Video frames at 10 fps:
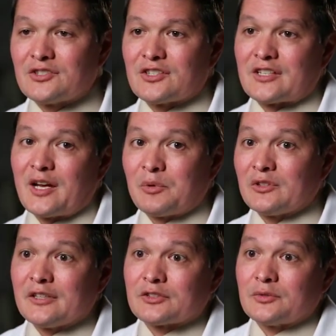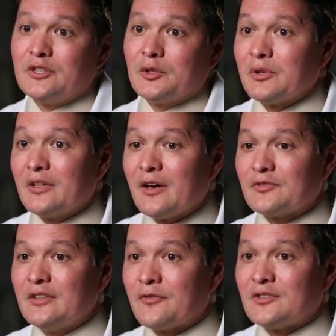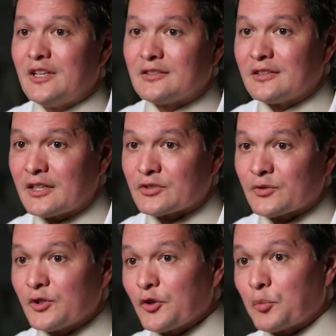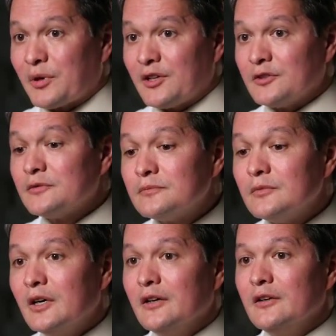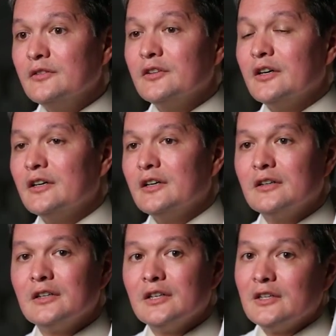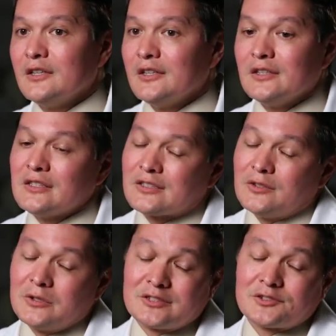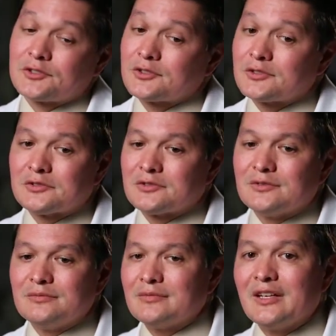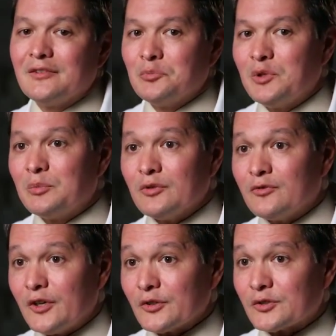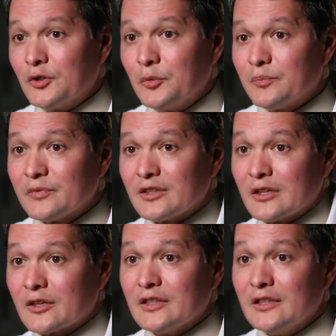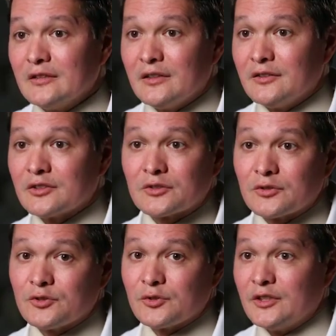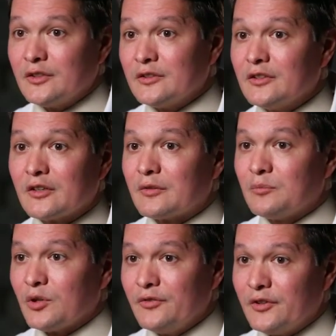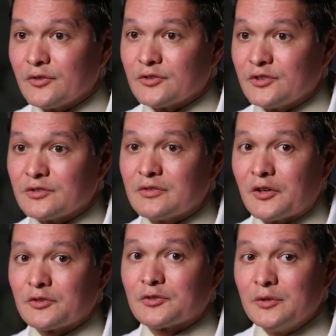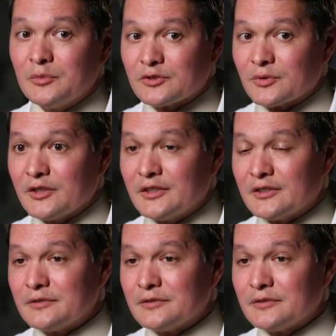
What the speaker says: this just happened last week, but the FDA is going to ask for another panel, and so it's giving people false hope. Lariat and the surgery and the blood thinners is our treatments right now.